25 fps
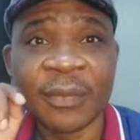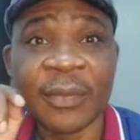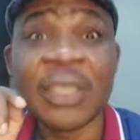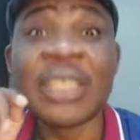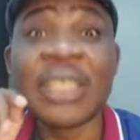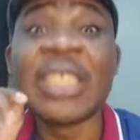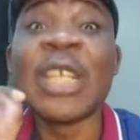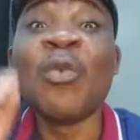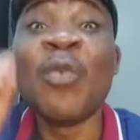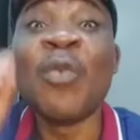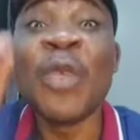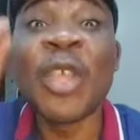
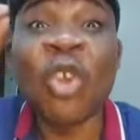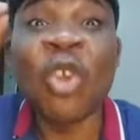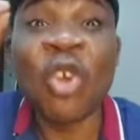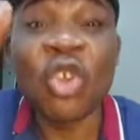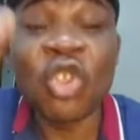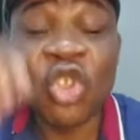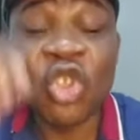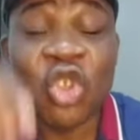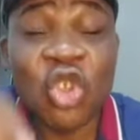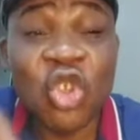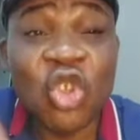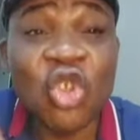They will
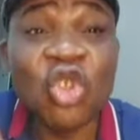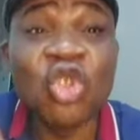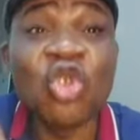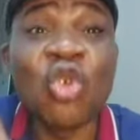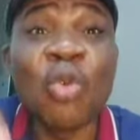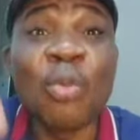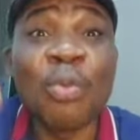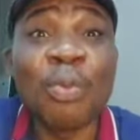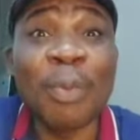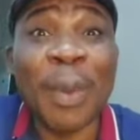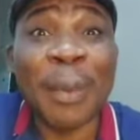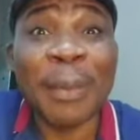continue
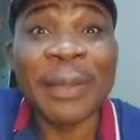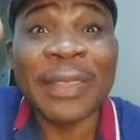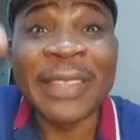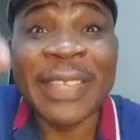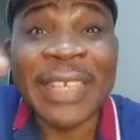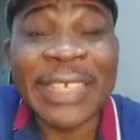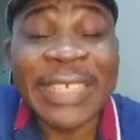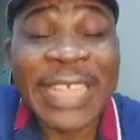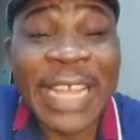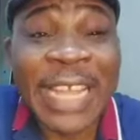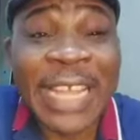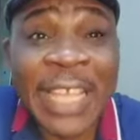to
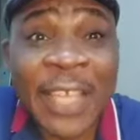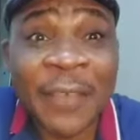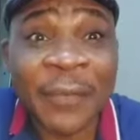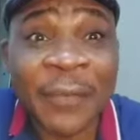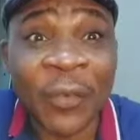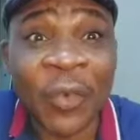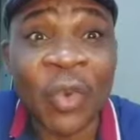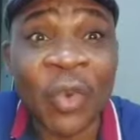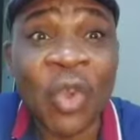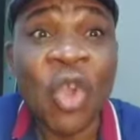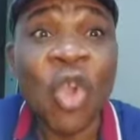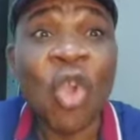perpetrate their
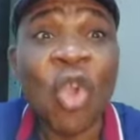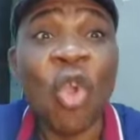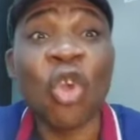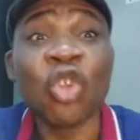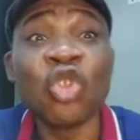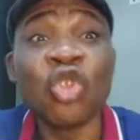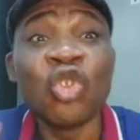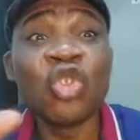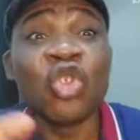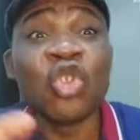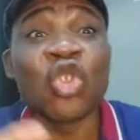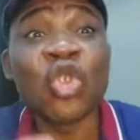evil,
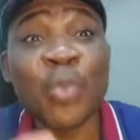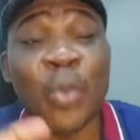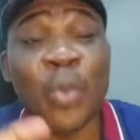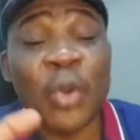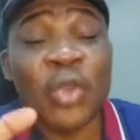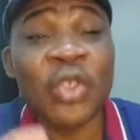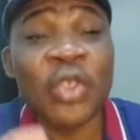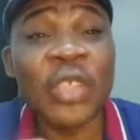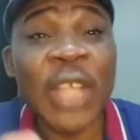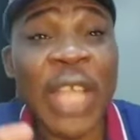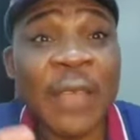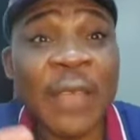continue to
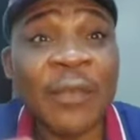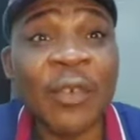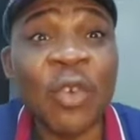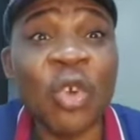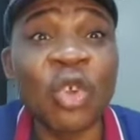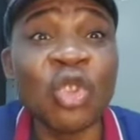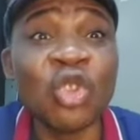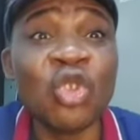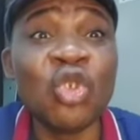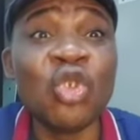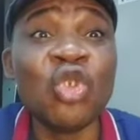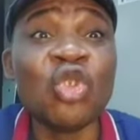sponsor their evil,
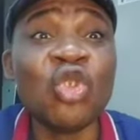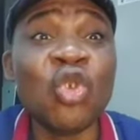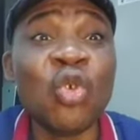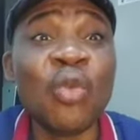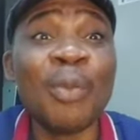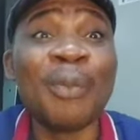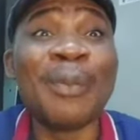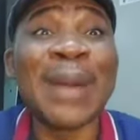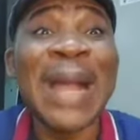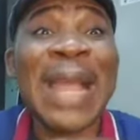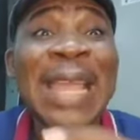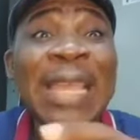continue to
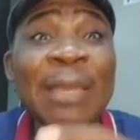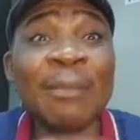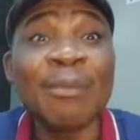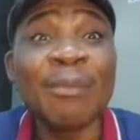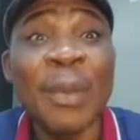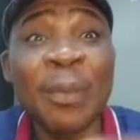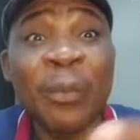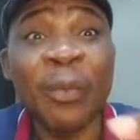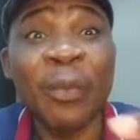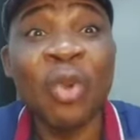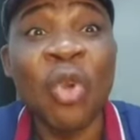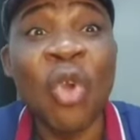buy
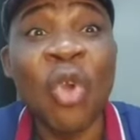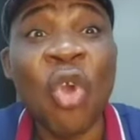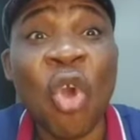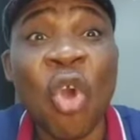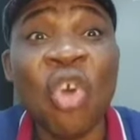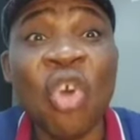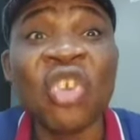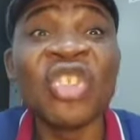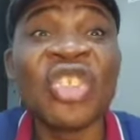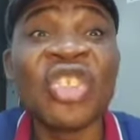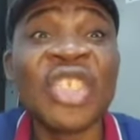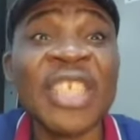people
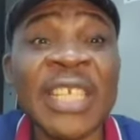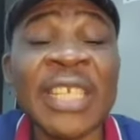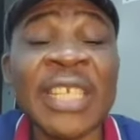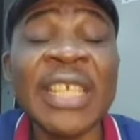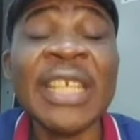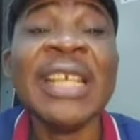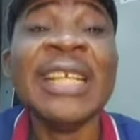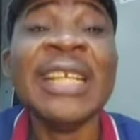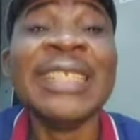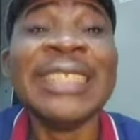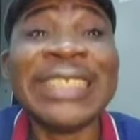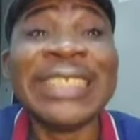until
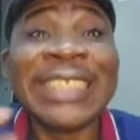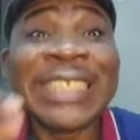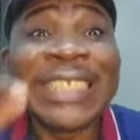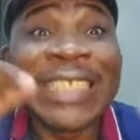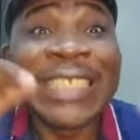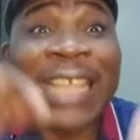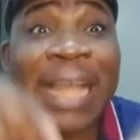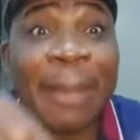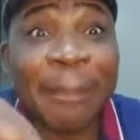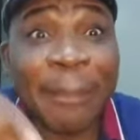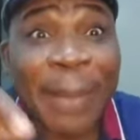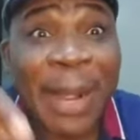this
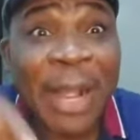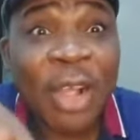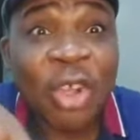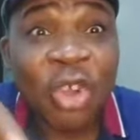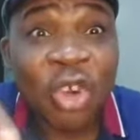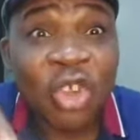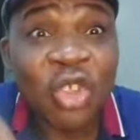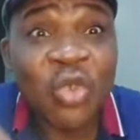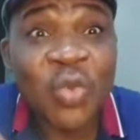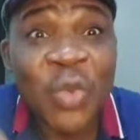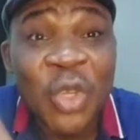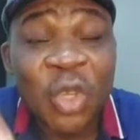their
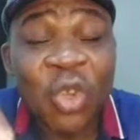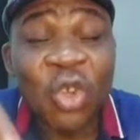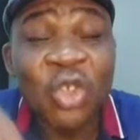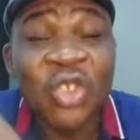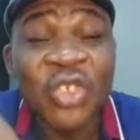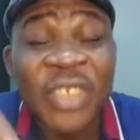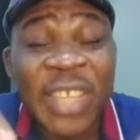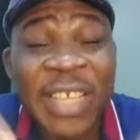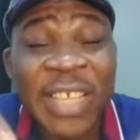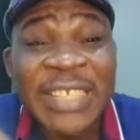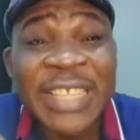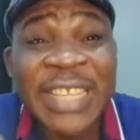bankruptcy will go
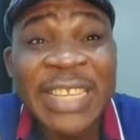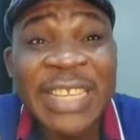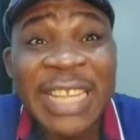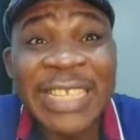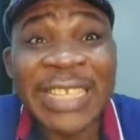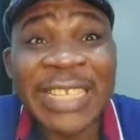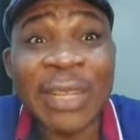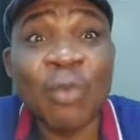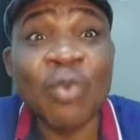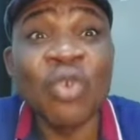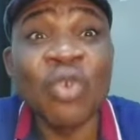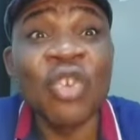to the extent that
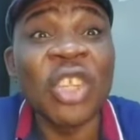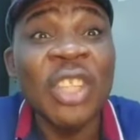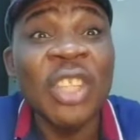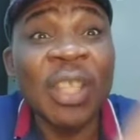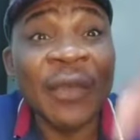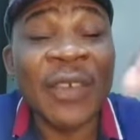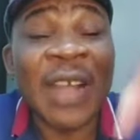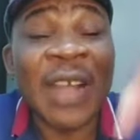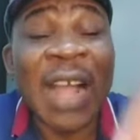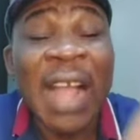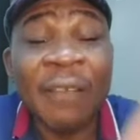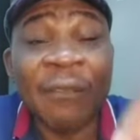they will not
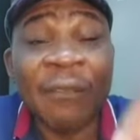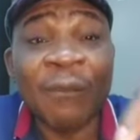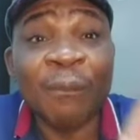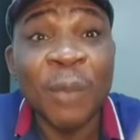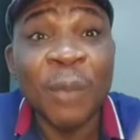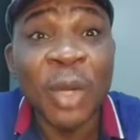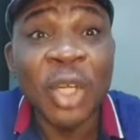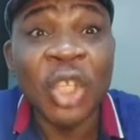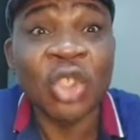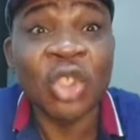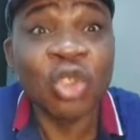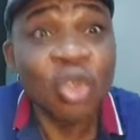even have
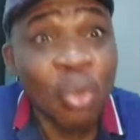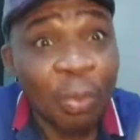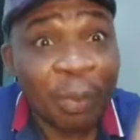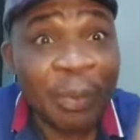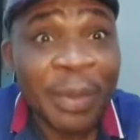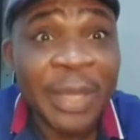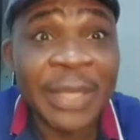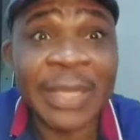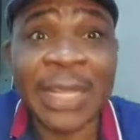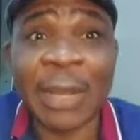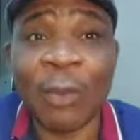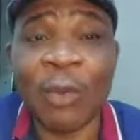money to
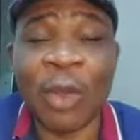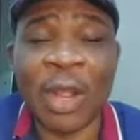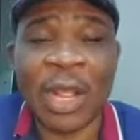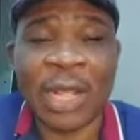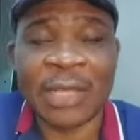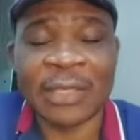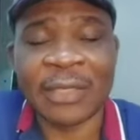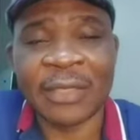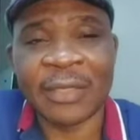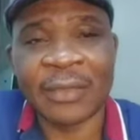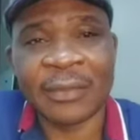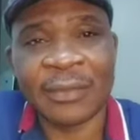pay their
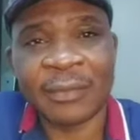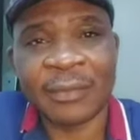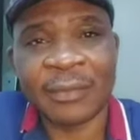workers.